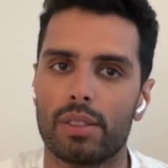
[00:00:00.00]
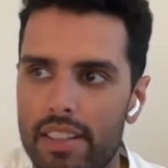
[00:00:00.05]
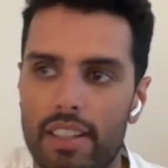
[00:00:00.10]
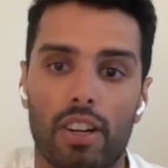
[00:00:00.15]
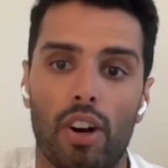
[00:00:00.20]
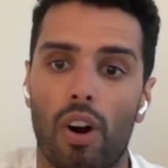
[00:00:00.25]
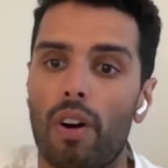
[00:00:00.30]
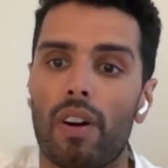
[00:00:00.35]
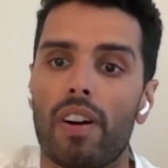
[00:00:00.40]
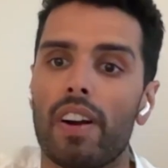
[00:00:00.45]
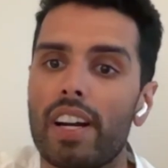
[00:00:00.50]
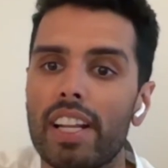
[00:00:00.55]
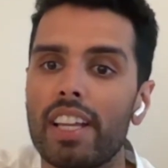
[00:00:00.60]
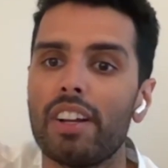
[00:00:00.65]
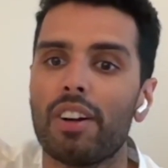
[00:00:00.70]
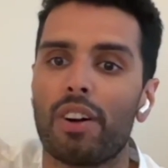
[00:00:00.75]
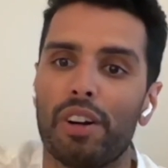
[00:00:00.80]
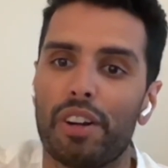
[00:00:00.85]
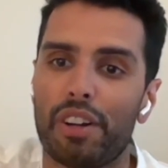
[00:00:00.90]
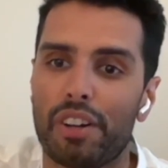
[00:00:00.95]
They already
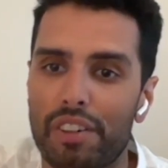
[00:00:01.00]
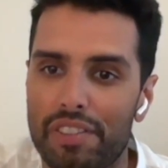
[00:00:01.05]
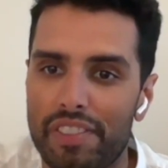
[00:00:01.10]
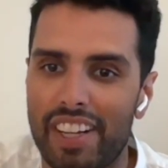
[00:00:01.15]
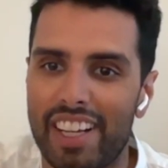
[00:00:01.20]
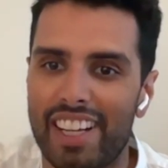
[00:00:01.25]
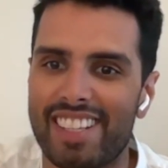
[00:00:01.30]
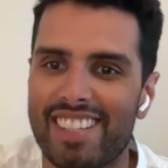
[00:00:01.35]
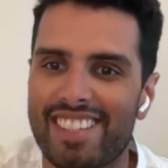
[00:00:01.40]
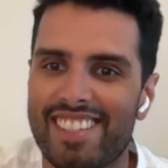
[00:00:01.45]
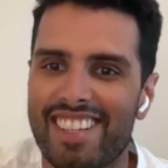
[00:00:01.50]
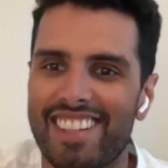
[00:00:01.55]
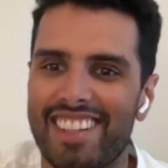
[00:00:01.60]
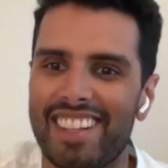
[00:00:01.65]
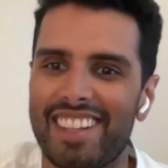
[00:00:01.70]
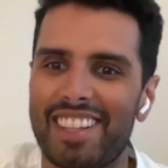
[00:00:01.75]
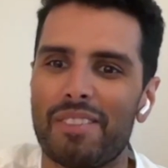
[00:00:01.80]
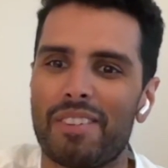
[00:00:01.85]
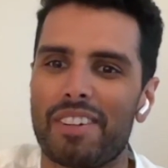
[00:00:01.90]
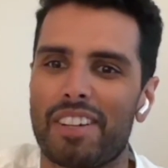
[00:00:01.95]
are your fans and
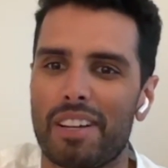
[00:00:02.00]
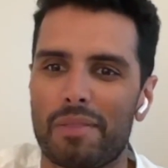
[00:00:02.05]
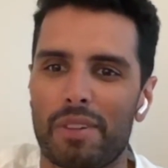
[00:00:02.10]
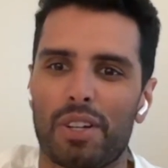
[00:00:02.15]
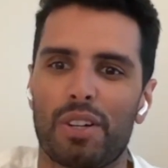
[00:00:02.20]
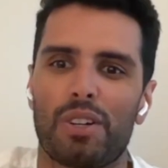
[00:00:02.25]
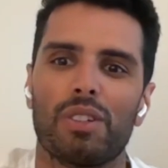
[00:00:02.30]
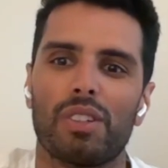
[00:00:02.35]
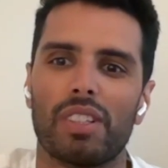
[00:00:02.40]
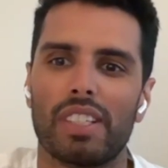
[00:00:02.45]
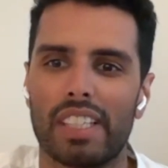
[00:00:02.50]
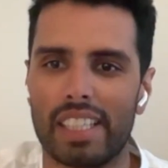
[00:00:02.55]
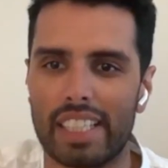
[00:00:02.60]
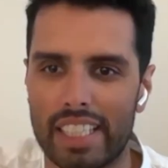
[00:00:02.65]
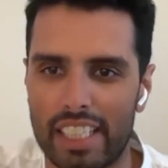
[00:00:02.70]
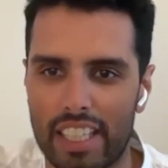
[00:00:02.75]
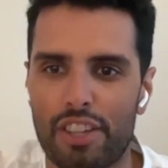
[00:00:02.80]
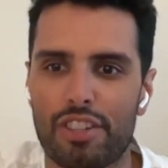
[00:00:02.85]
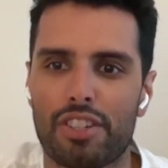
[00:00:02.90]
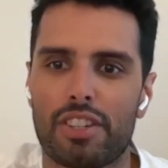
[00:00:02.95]
then they become your early
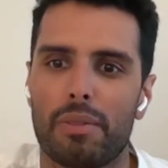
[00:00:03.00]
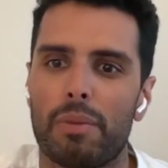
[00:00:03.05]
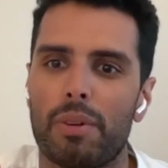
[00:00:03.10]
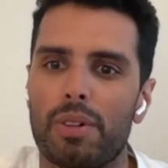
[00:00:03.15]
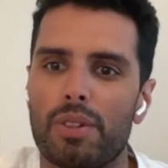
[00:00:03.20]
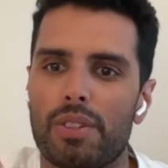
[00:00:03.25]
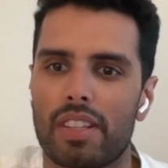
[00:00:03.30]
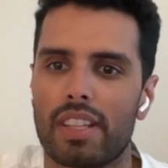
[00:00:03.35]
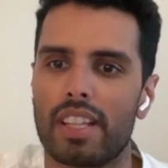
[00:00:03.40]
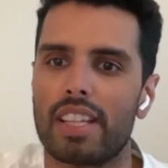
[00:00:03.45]
customers.